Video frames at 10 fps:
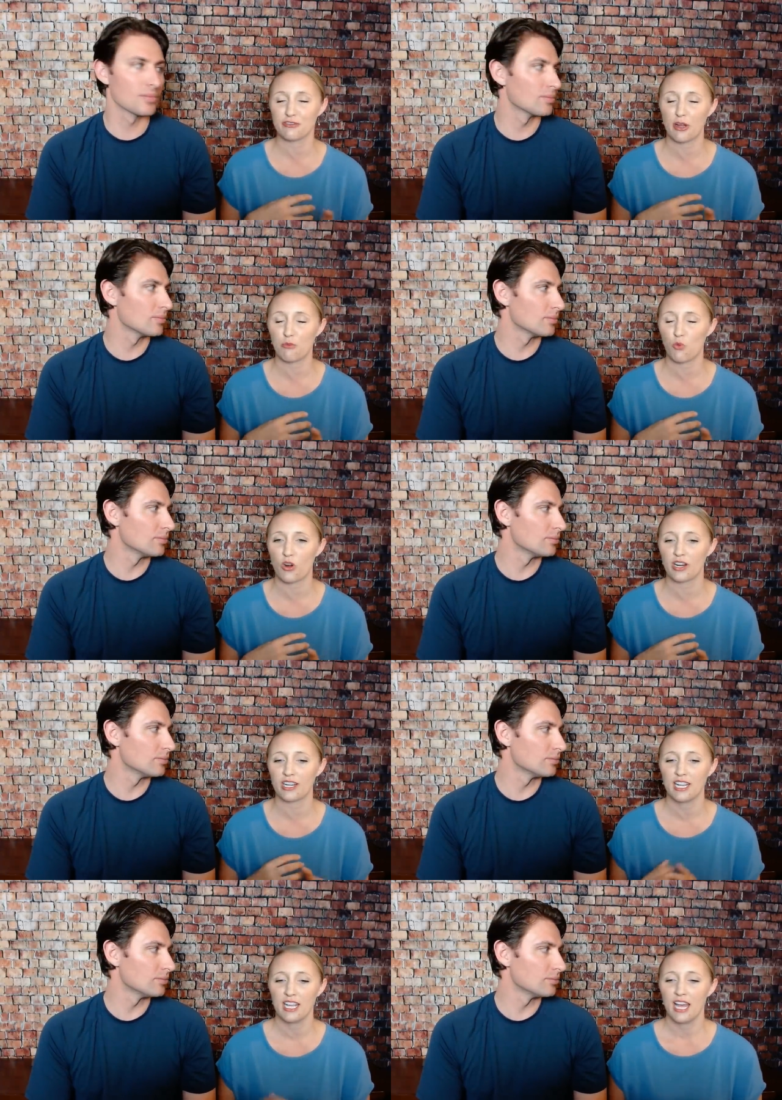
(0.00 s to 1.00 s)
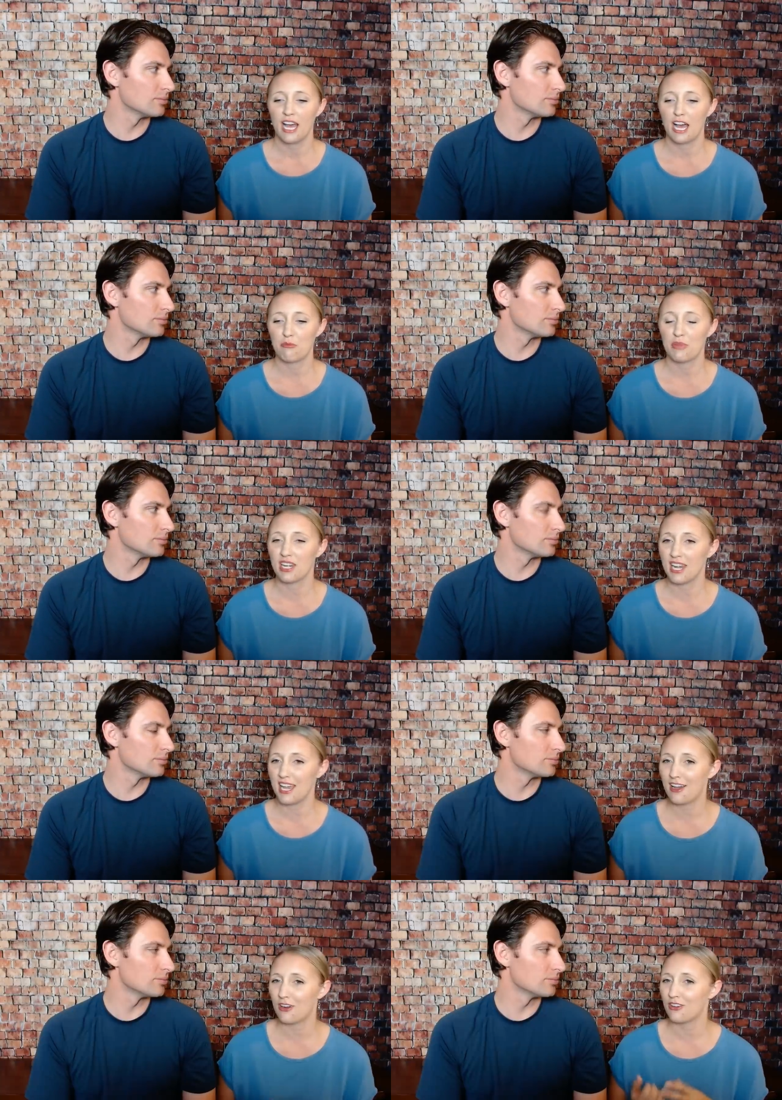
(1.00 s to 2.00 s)
Speaker 1: from Warren, um, but
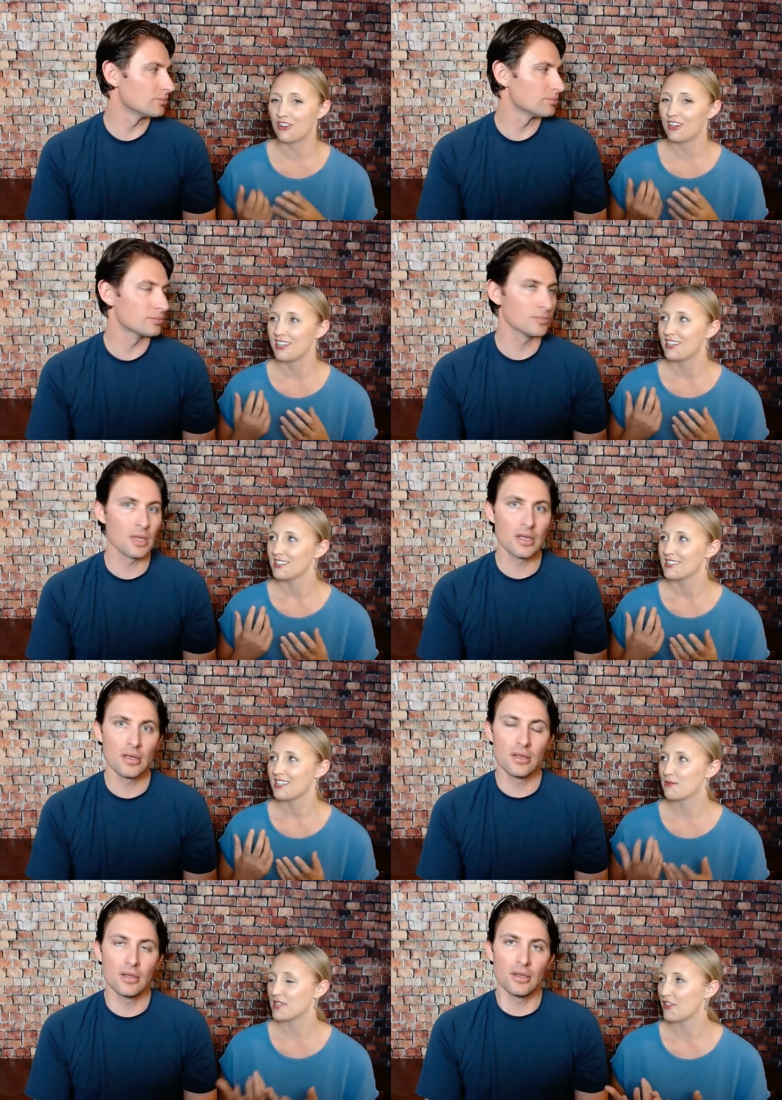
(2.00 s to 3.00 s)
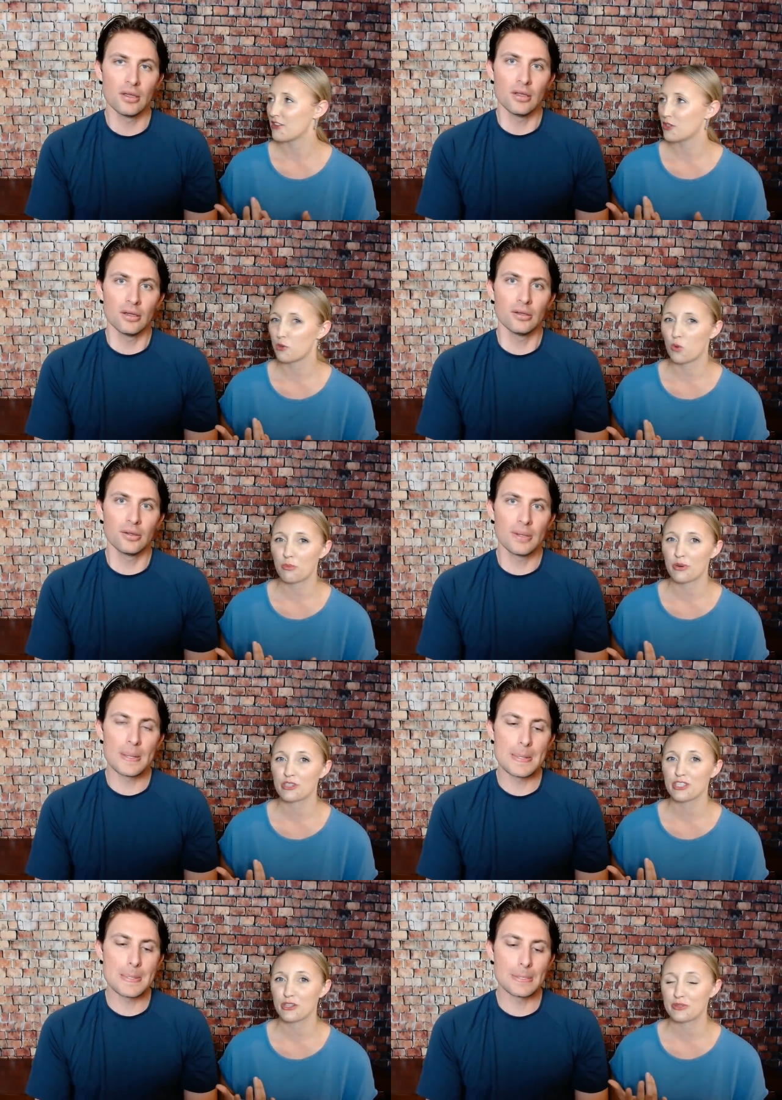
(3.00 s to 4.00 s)
now some said there's only one
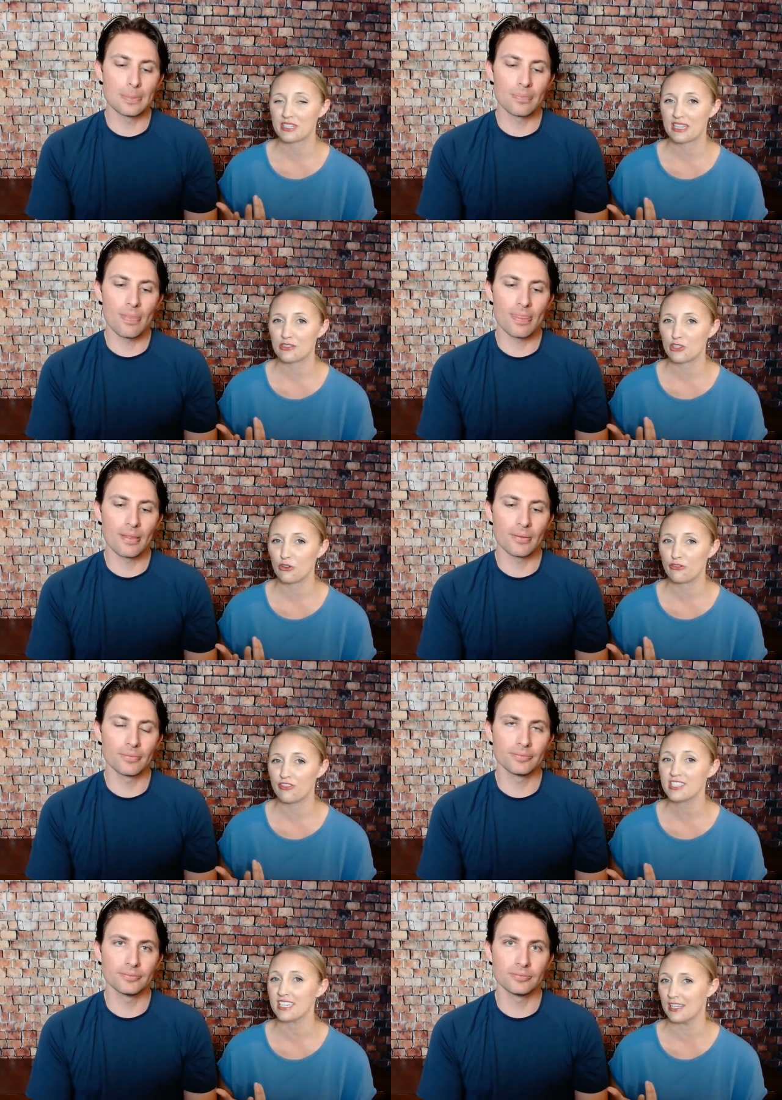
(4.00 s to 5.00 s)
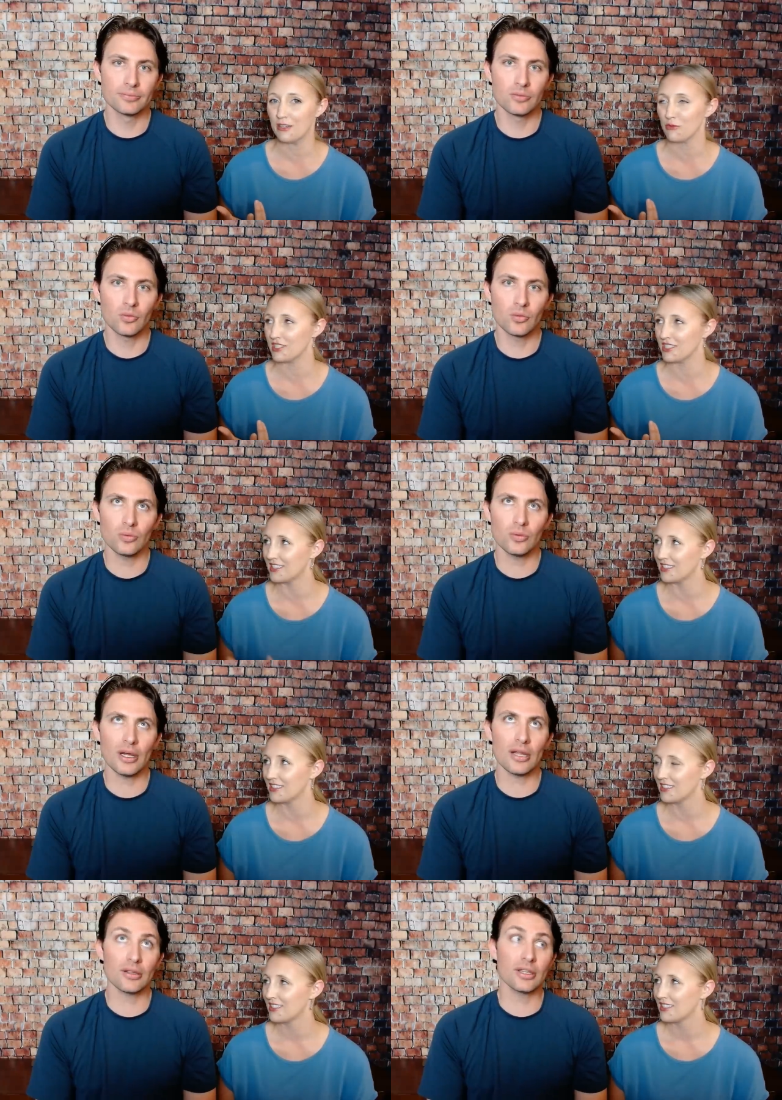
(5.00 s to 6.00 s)
person who's allowed to go visit him, really.
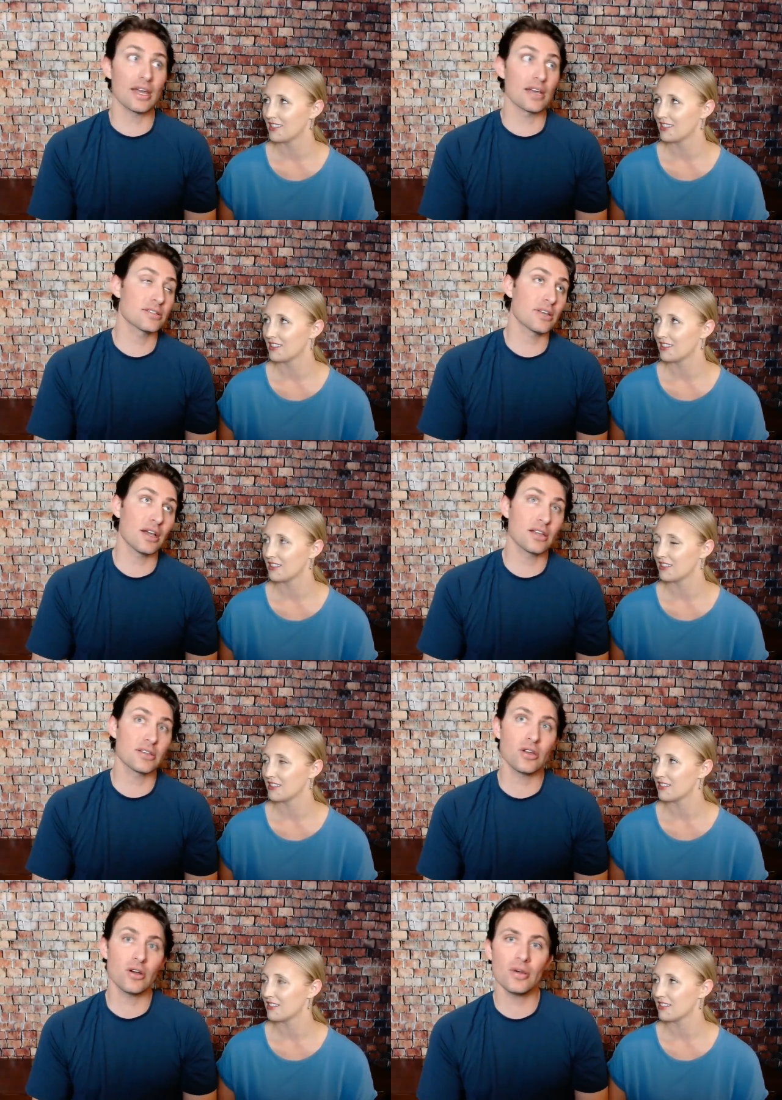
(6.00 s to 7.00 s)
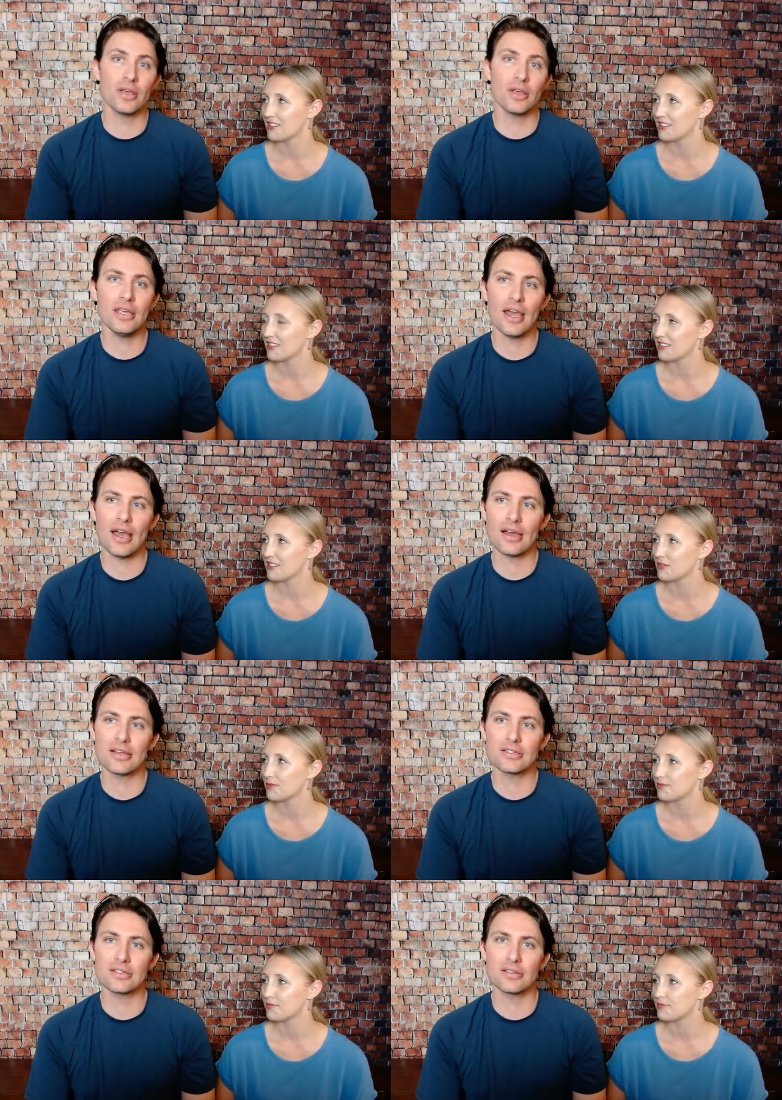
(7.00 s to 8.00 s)
Speaker 2: Well, yes. Uh, so he
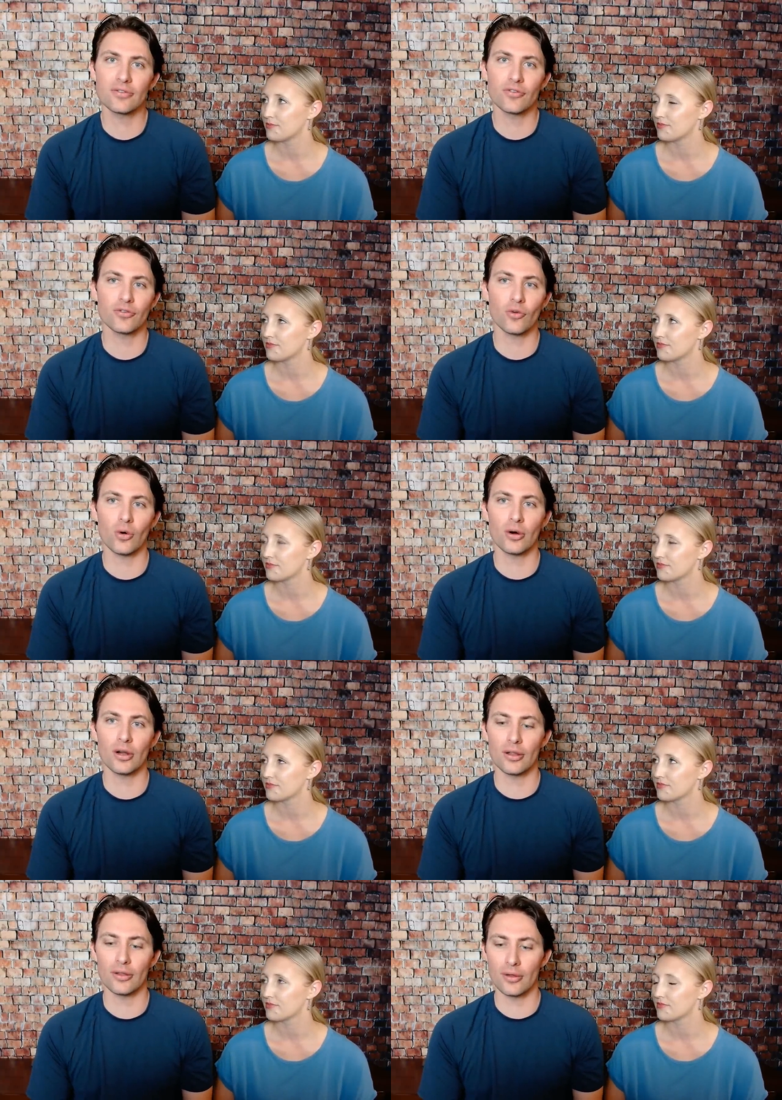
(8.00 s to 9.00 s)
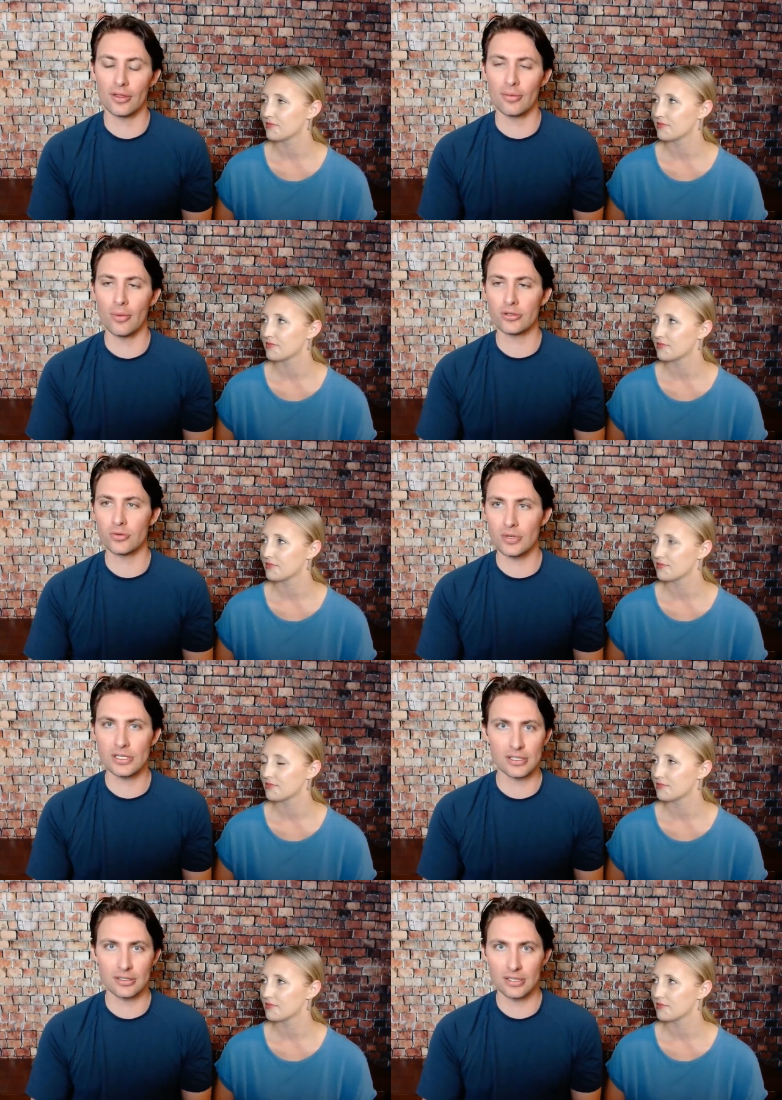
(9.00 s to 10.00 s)
has, for the, in the most
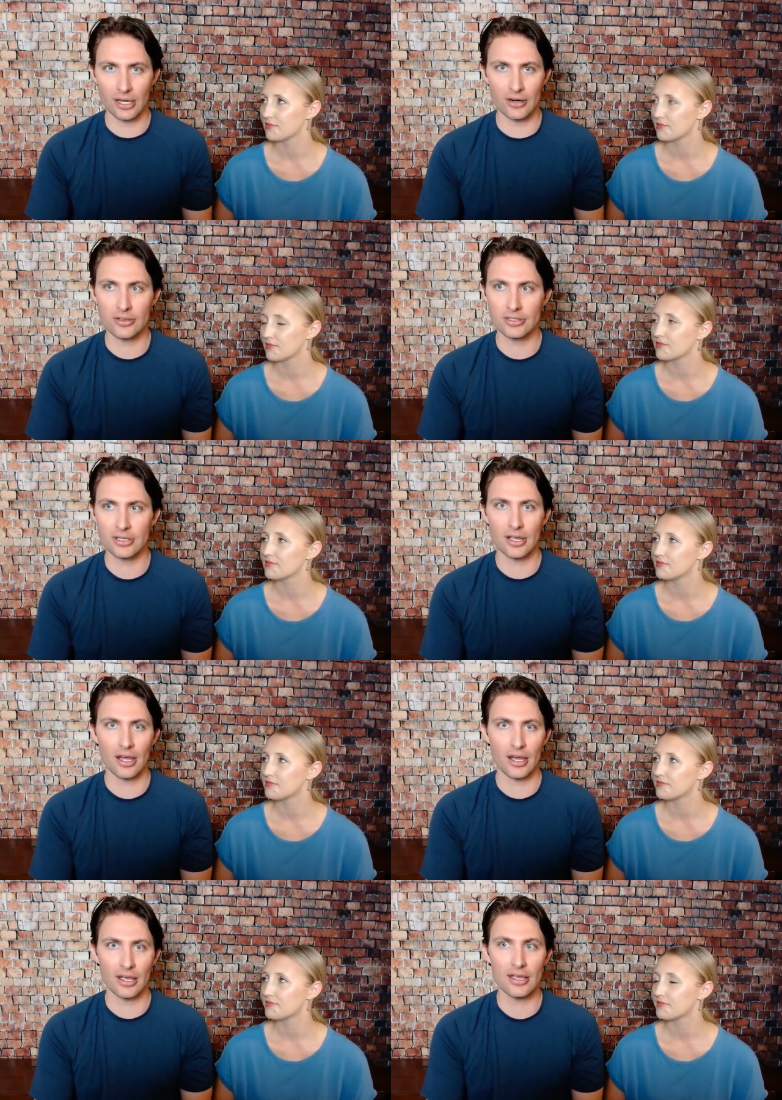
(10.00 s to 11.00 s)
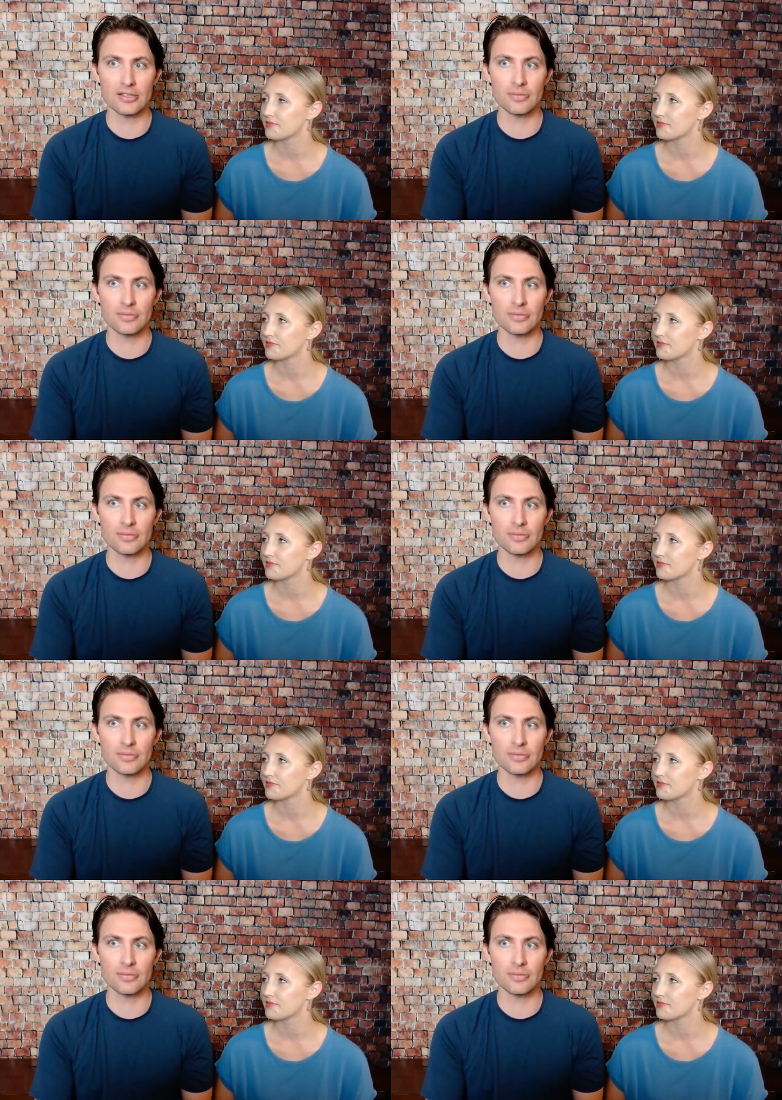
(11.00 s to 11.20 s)
recent years, uh, his